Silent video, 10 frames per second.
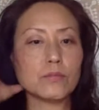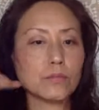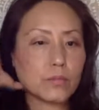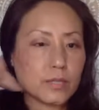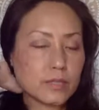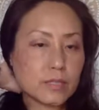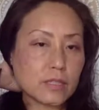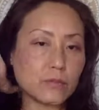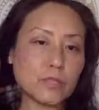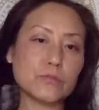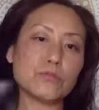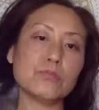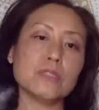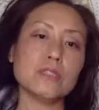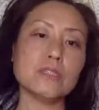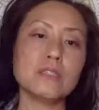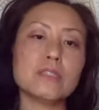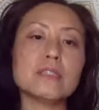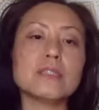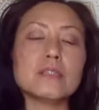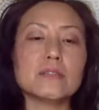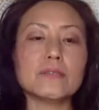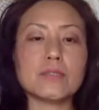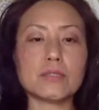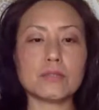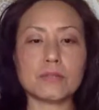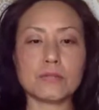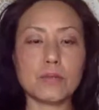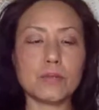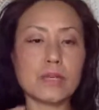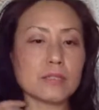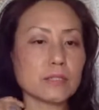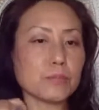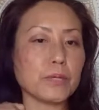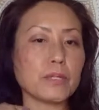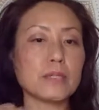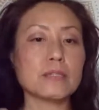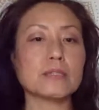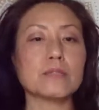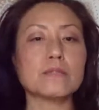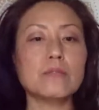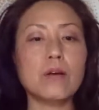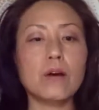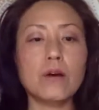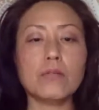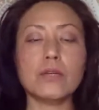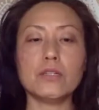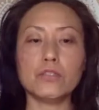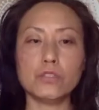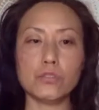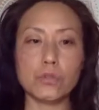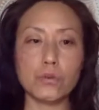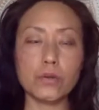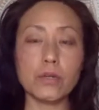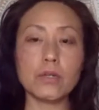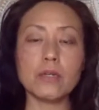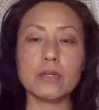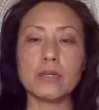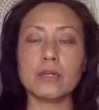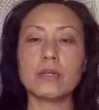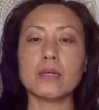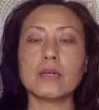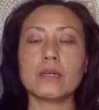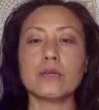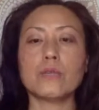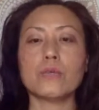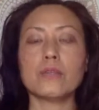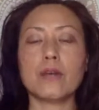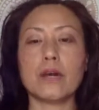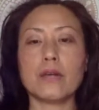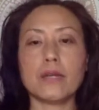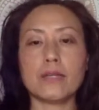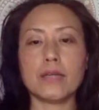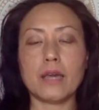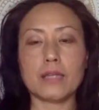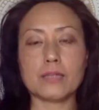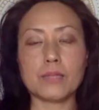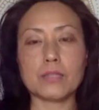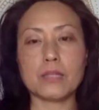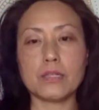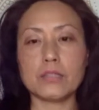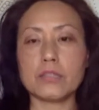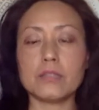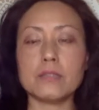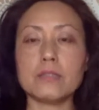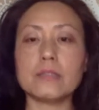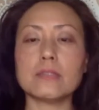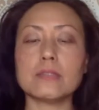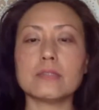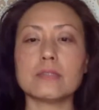when someone really gives from that space of love and joy without any expectations,